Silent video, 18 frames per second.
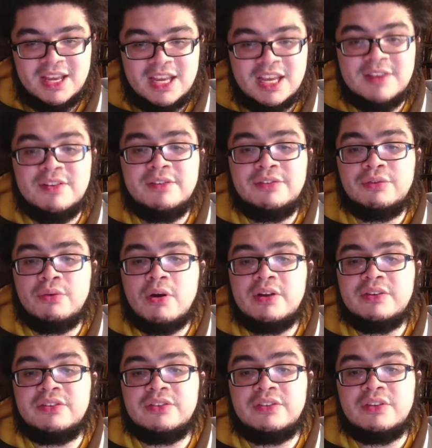Even if
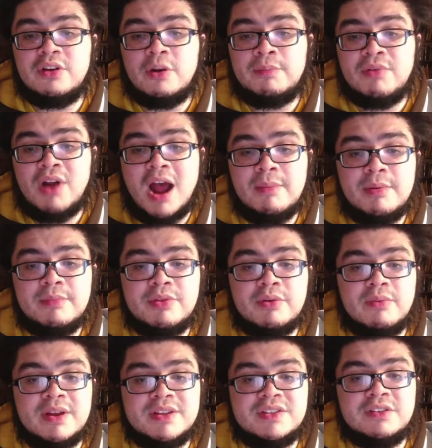Suarez isn't a problem,
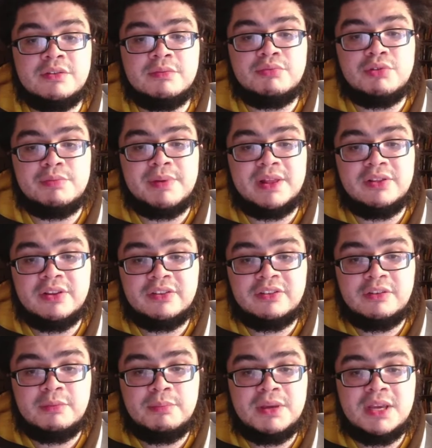the rest of the bullpen
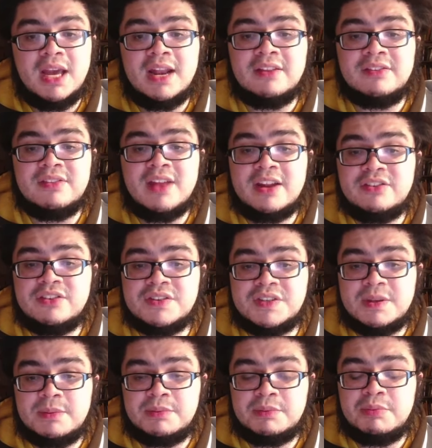looks to be, and it's not
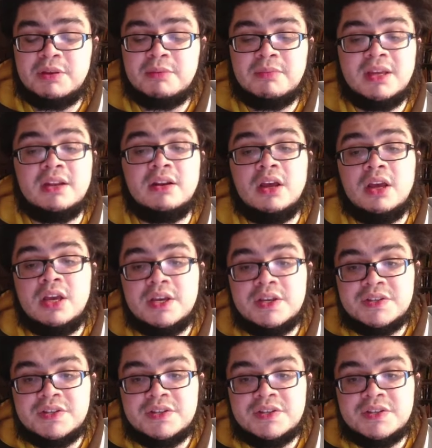just Zips being mean,